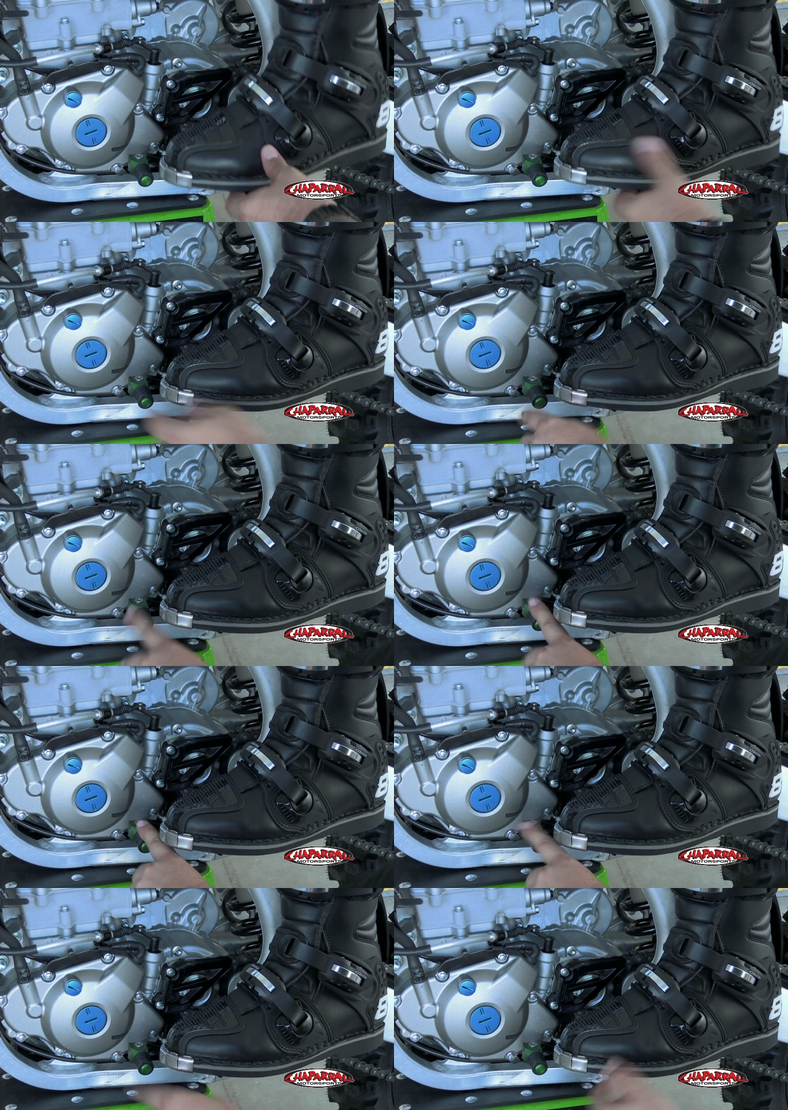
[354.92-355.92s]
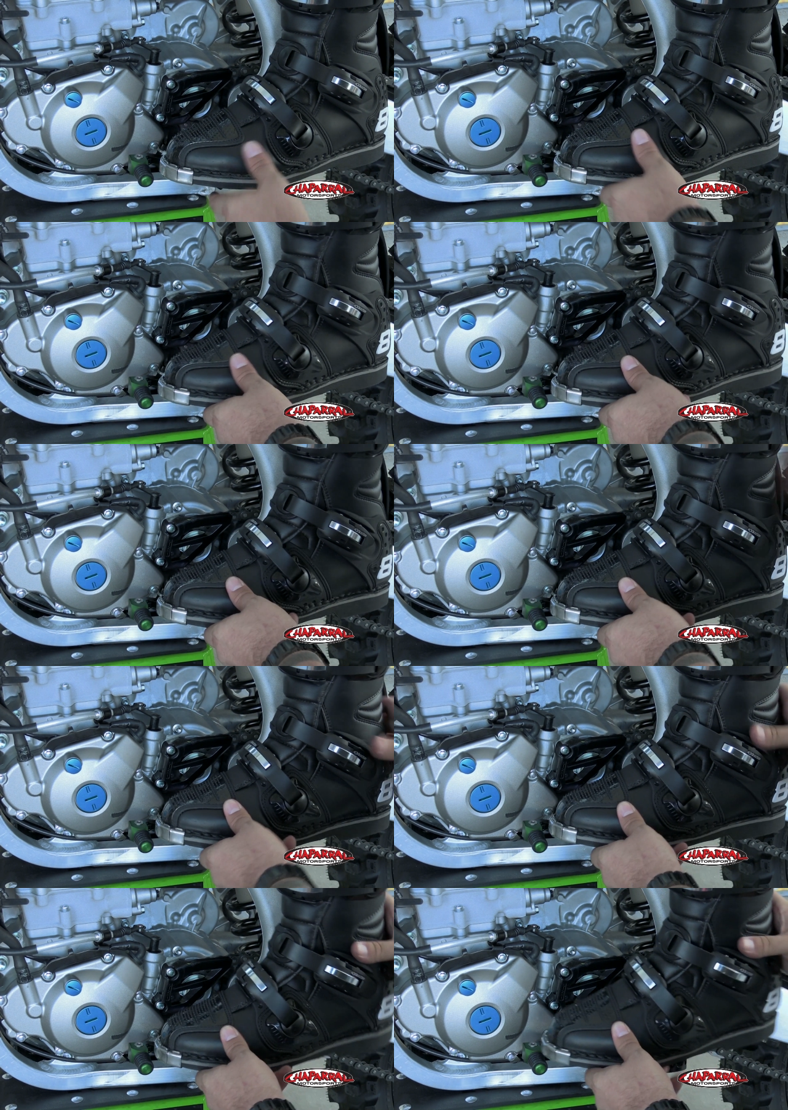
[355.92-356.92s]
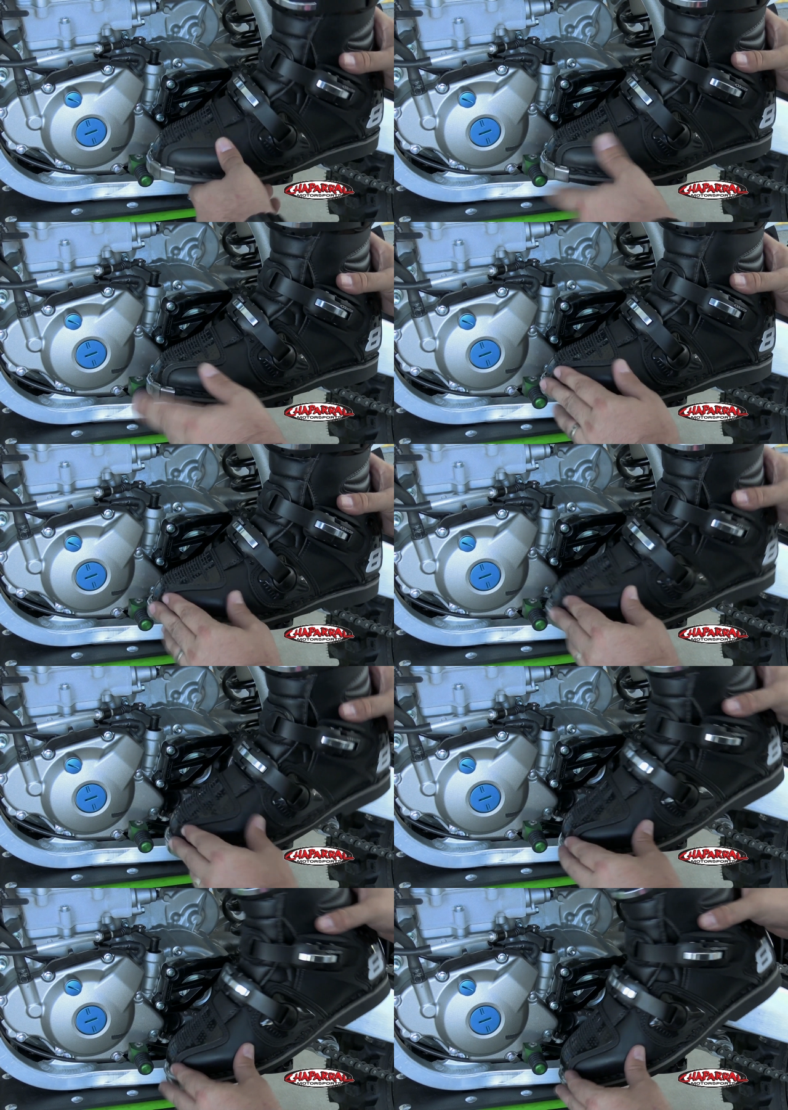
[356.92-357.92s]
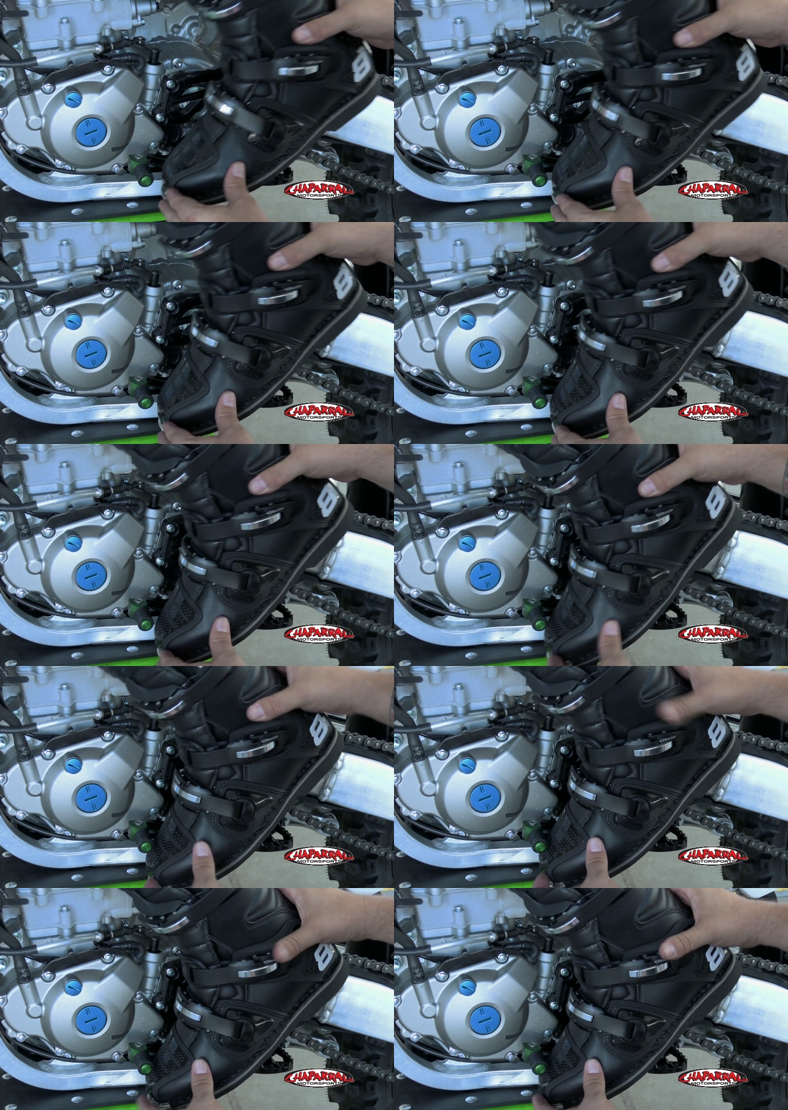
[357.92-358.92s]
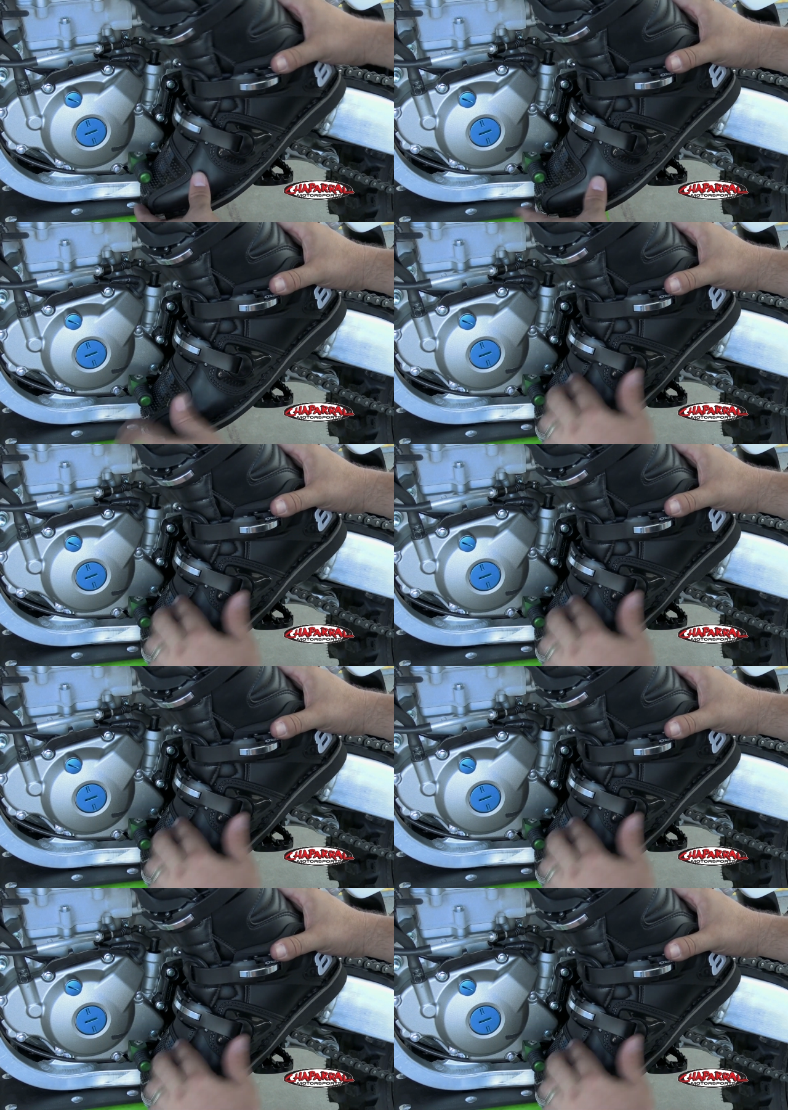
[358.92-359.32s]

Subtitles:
No face is visible, so there are no lips to read.